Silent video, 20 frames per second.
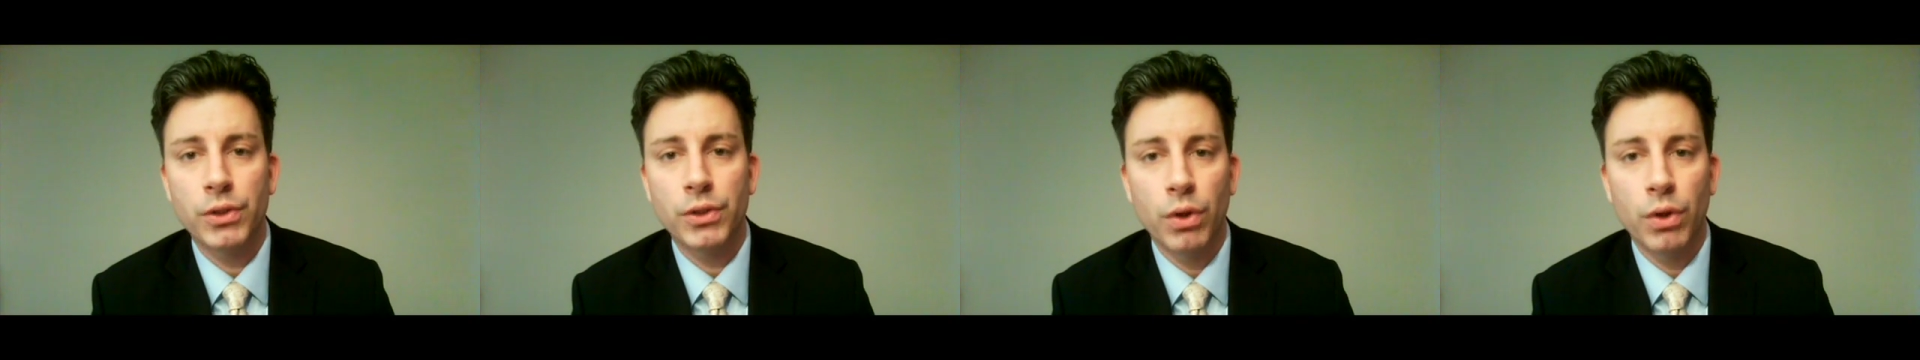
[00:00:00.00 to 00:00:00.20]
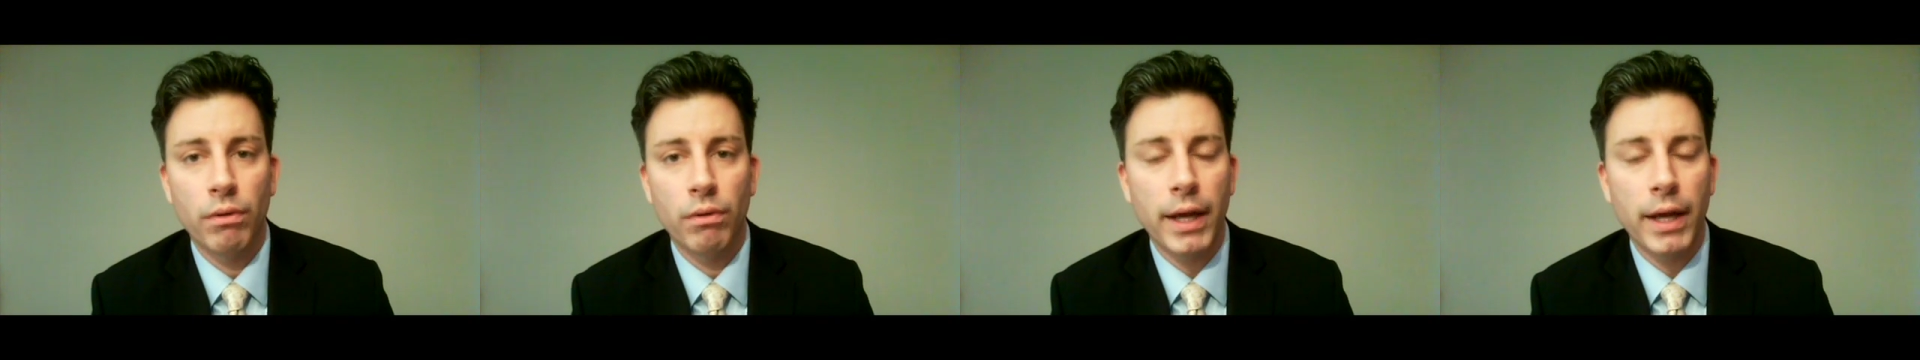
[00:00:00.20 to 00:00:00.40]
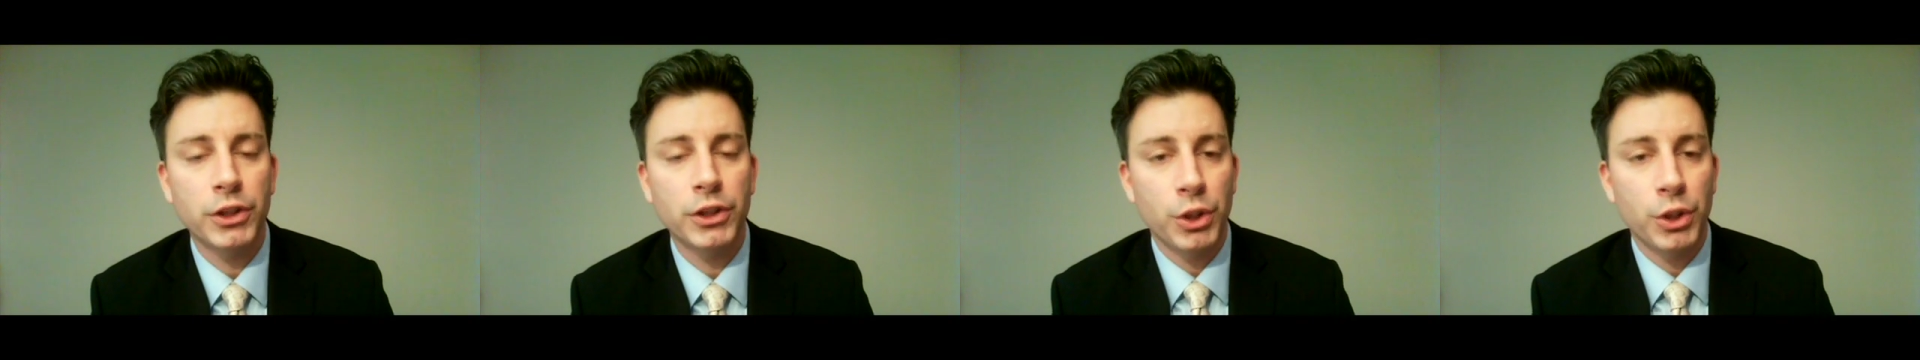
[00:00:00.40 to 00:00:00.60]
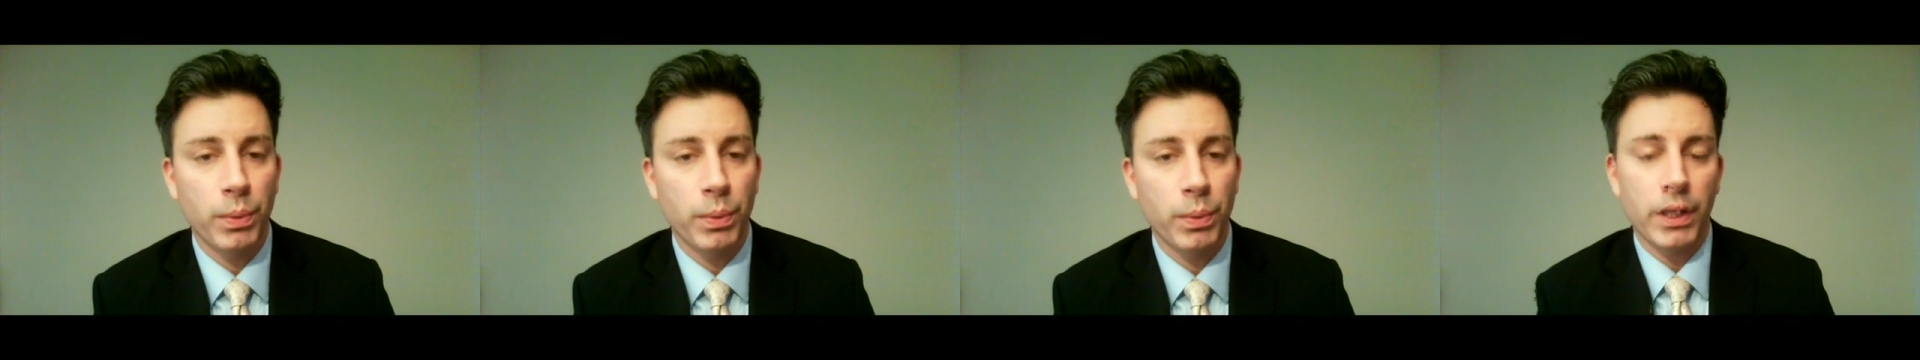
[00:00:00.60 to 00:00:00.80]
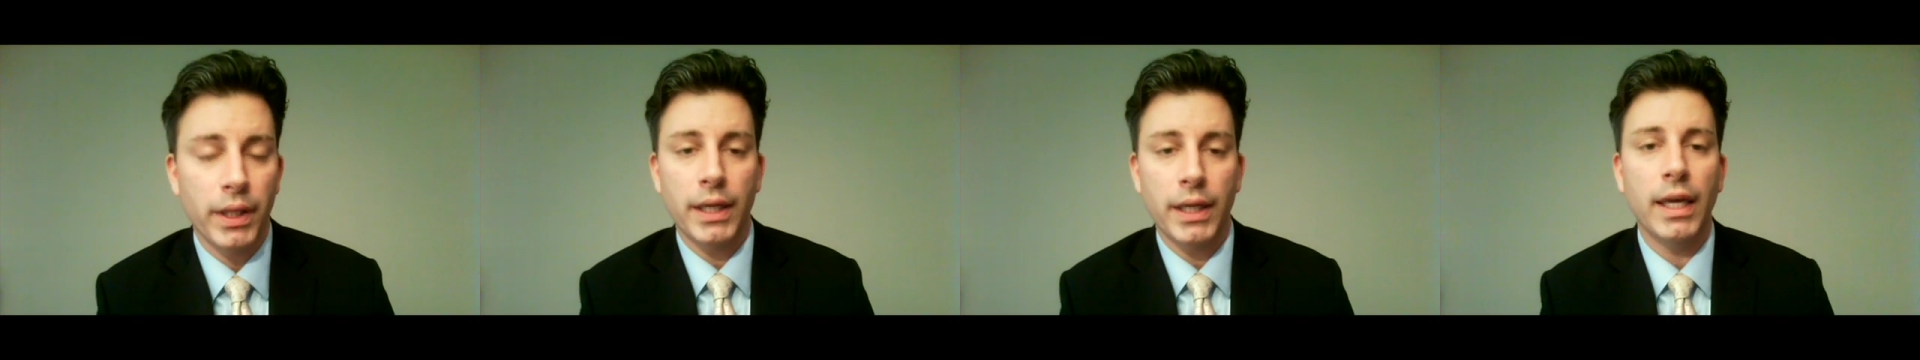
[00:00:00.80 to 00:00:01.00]
to arrest you
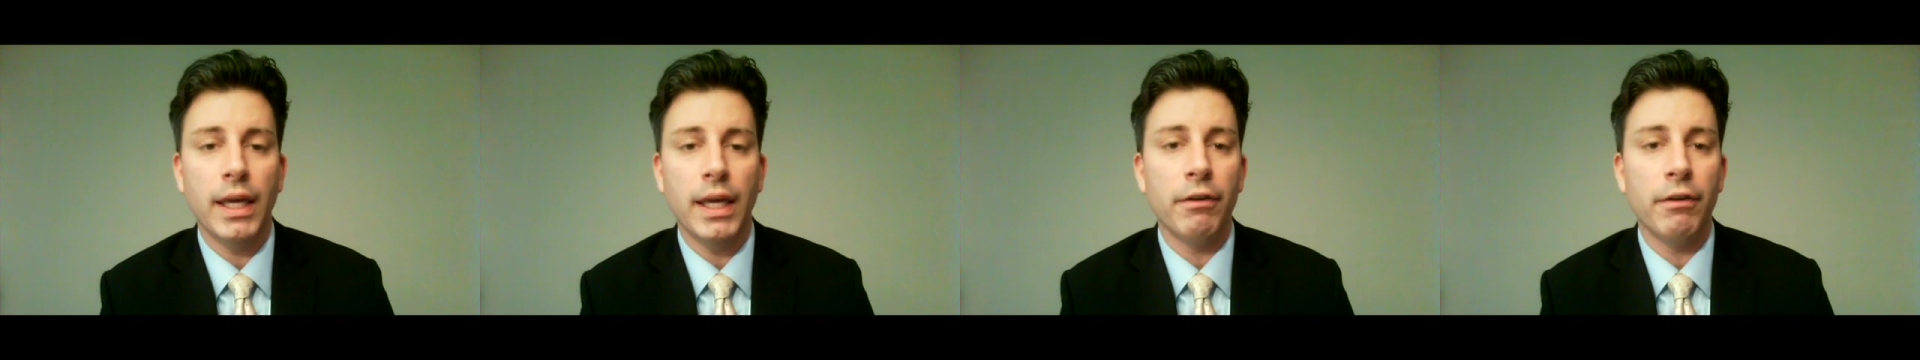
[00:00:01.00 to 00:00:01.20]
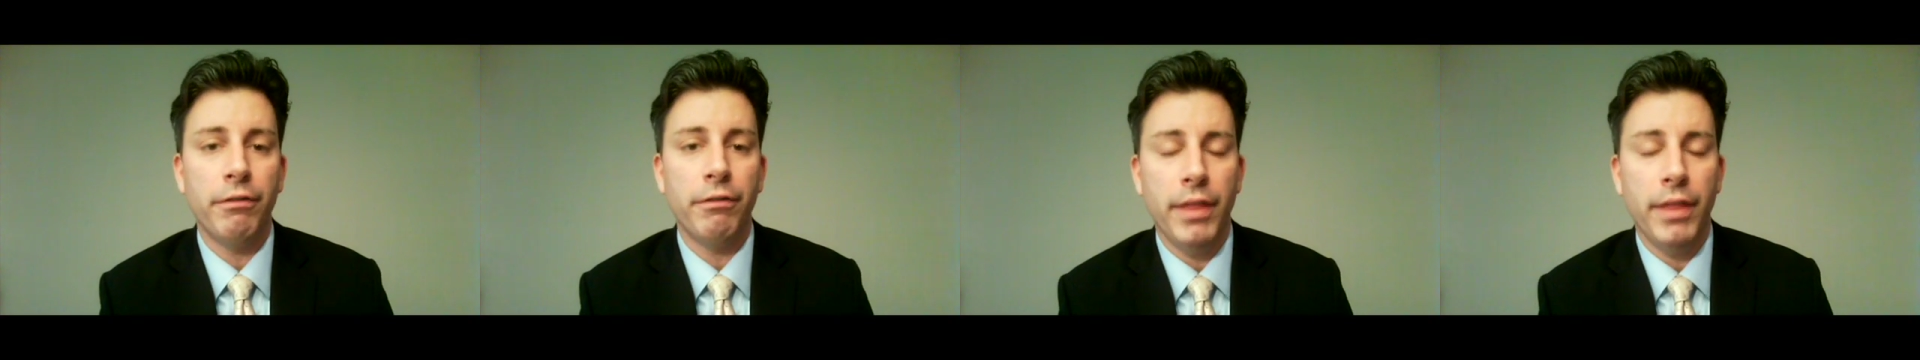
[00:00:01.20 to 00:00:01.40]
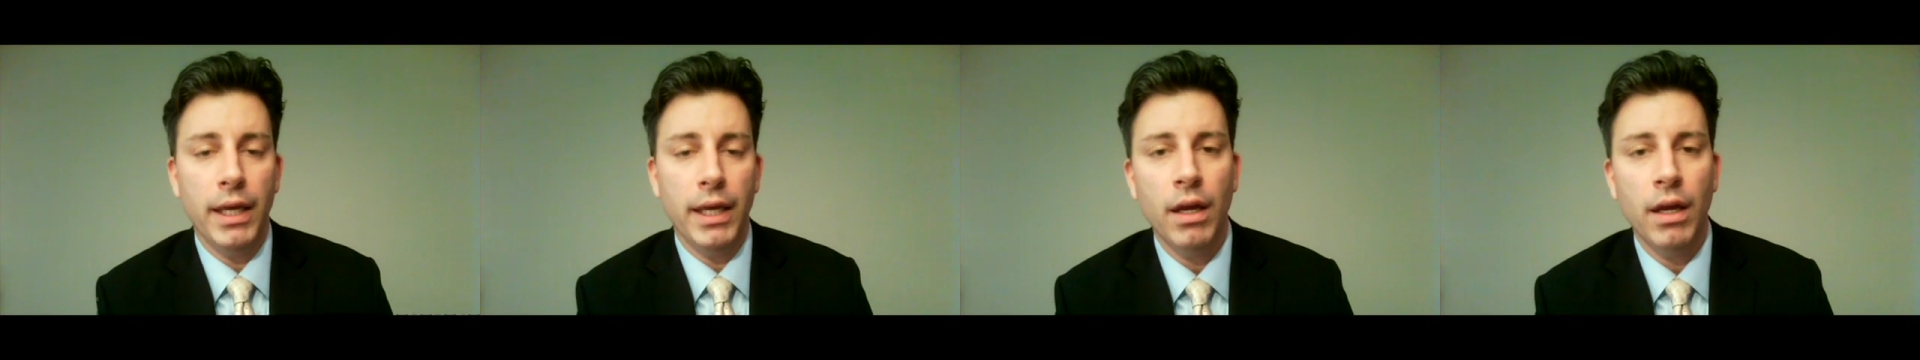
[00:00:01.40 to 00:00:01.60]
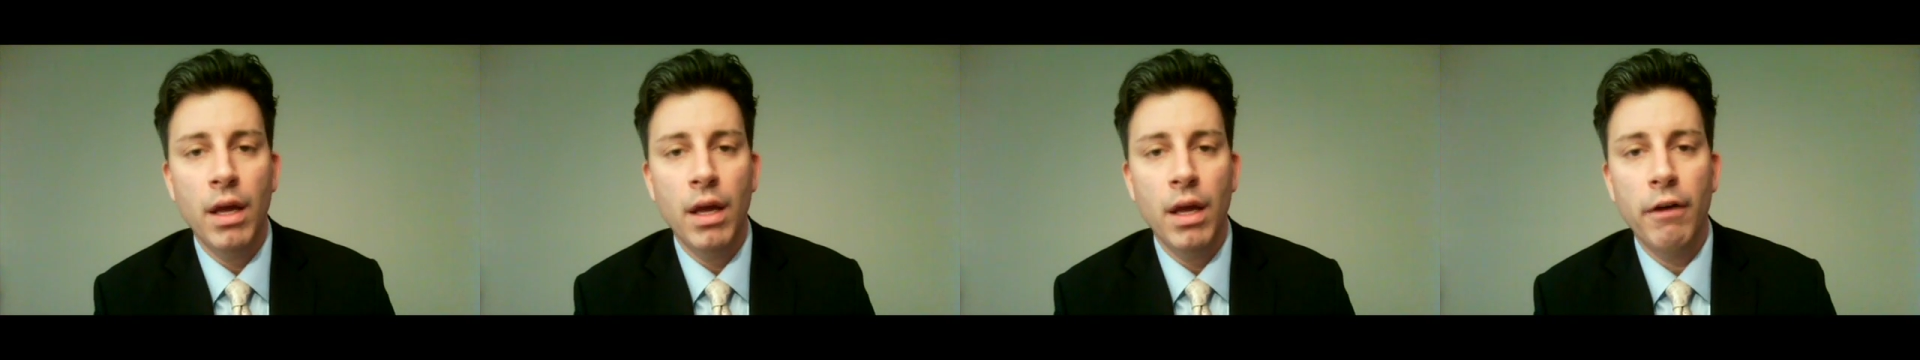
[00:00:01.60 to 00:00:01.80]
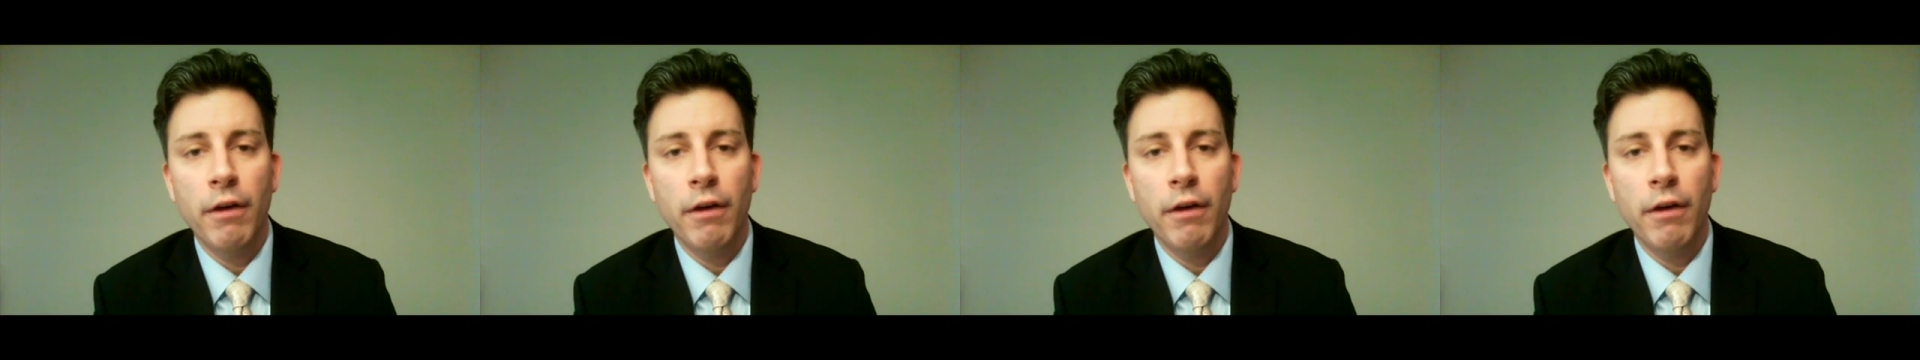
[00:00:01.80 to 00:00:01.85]
when they give the